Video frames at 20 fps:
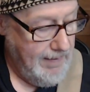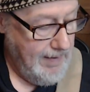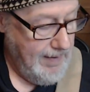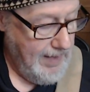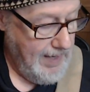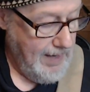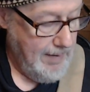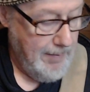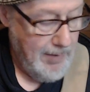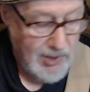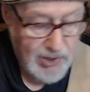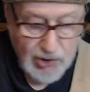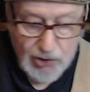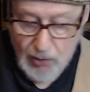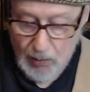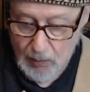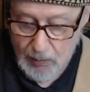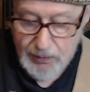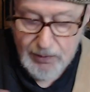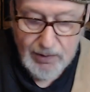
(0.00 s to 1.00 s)
in my
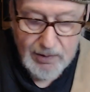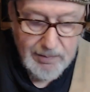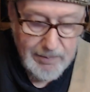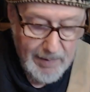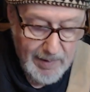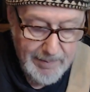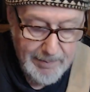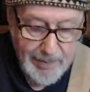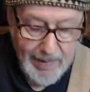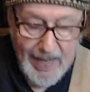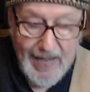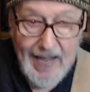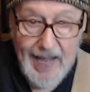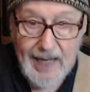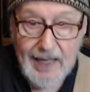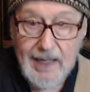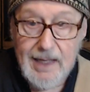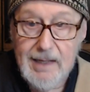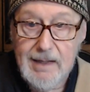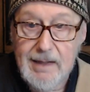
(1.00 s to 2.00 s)
shoulder and my back,
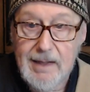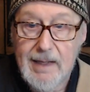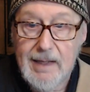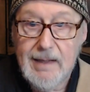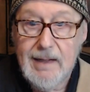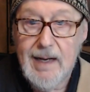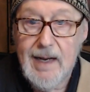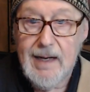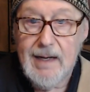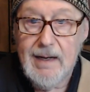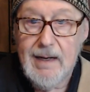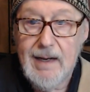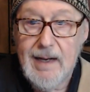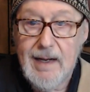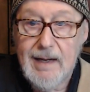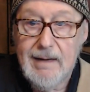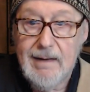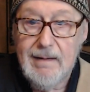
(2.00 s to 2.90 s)
and